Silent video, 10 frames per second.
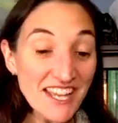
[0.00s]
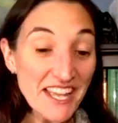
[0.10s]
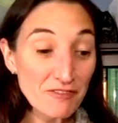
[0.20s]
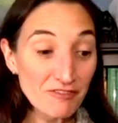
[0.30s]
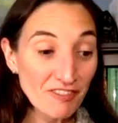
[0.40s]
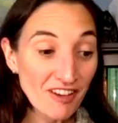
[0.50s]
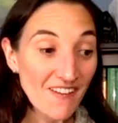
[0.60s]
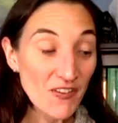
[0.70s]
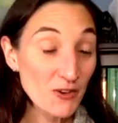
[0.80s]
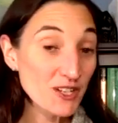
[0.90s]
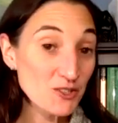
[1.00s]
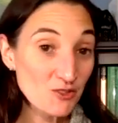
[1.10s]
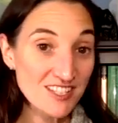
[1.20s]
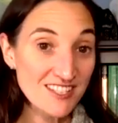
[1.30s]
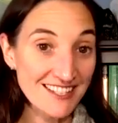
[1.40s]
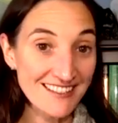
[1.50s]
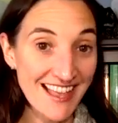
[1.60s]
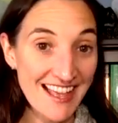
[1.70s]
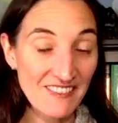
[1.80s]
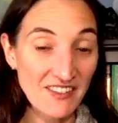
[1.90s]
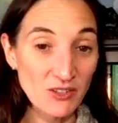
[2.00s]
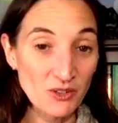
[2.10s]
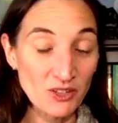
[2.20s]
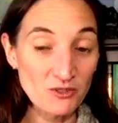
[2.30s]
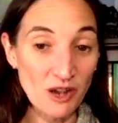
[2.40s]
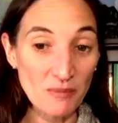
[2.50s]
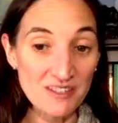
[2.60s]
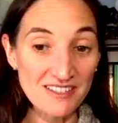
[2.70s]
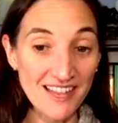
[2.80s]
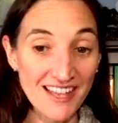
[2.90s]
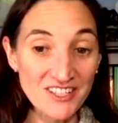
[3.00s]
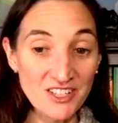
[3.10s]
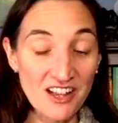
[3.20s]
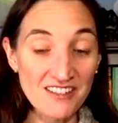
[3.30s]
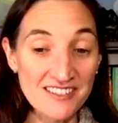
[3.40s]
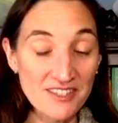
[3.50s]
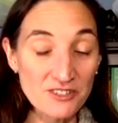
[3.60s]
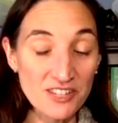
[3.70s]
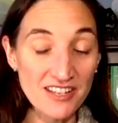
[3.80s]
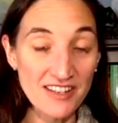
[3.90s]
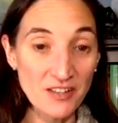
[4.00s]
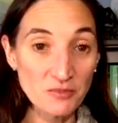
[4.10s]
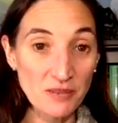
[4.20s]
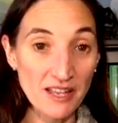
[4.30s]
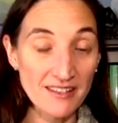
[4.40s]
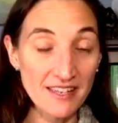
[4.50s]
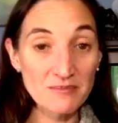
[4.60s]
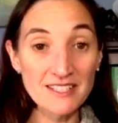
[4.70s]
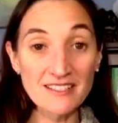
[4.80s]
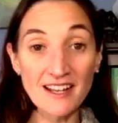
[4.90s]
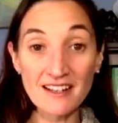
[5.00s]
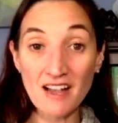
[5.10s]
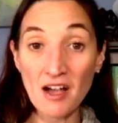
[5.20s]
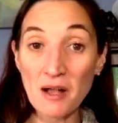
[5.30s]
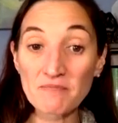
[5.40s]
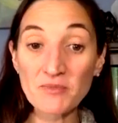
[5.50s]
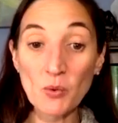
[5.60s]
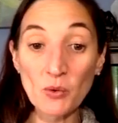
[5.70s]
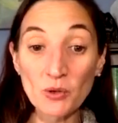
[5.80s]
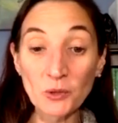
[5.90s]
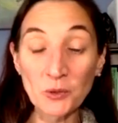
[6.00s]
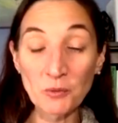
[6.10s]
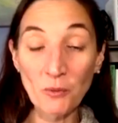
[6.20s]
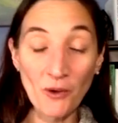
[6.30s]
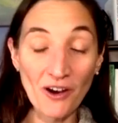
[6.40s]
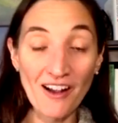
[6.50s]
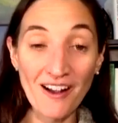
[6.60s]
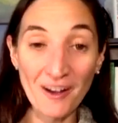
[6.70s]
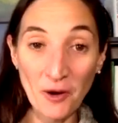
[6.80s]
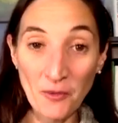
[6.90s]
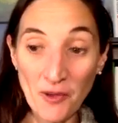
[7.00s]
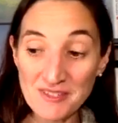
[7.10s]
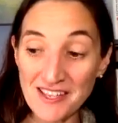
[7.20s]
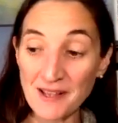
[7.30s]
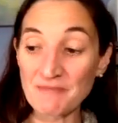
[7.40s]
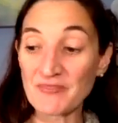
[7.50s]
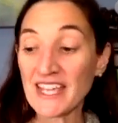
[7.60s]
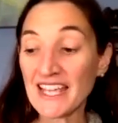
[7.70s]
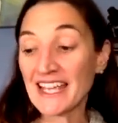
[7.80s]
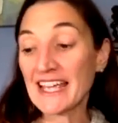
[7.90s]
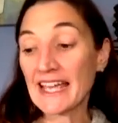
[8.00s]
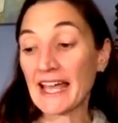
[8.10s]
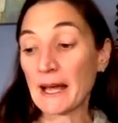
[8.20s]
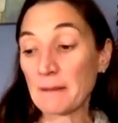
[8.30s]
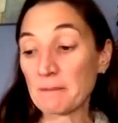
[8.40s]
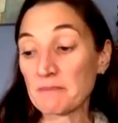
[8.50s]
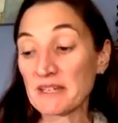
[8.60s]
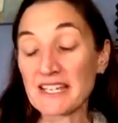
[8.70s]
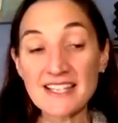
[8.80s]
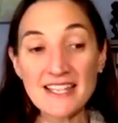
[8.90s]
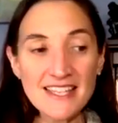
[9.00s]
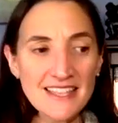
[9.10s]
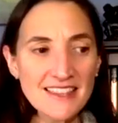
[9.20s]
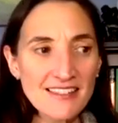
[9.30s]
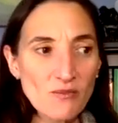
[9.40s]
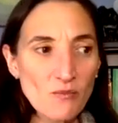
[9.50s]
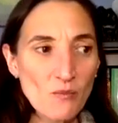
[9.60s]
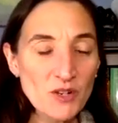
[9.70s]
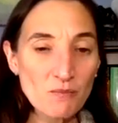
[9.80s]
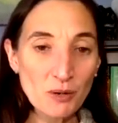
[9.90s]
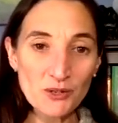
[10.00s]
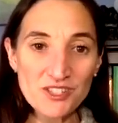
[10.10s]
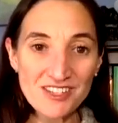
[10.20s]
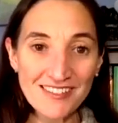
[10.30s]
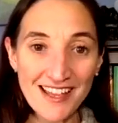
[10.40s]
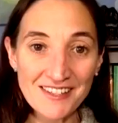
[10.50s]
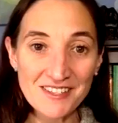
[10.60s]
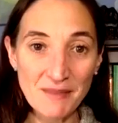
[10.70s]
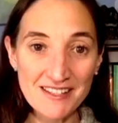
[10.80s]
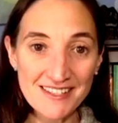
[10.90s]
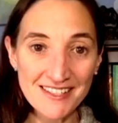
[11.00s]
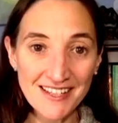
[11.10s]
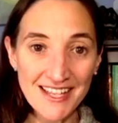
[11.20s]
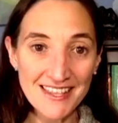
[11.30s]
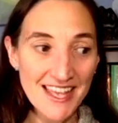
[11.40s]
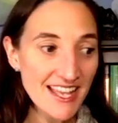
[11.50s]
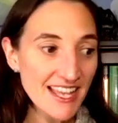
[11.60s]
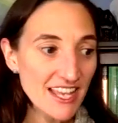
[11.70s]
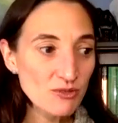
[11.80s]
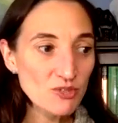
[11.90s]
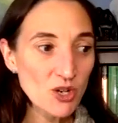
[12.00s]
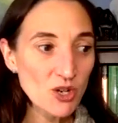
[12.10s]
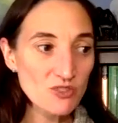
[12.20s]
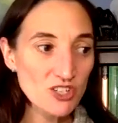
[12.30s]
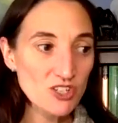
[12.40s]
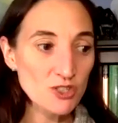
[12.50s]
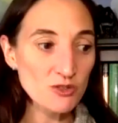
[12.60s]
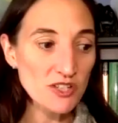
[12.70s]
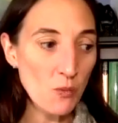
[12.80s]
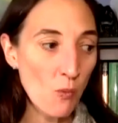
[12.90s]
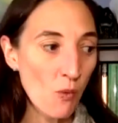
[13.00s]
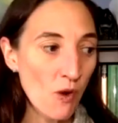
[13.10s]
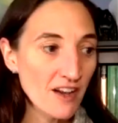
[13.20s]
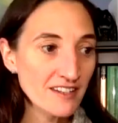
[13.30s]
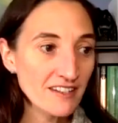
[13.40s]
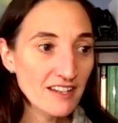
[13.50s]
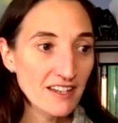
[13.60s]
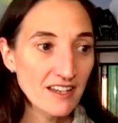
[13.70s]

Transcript: if you're interested in that, then you can drop us a line to concierge at naturopathic m d dot com or learn more on our website. Um, because I think that when you personalize medicine like that and you don't just treat one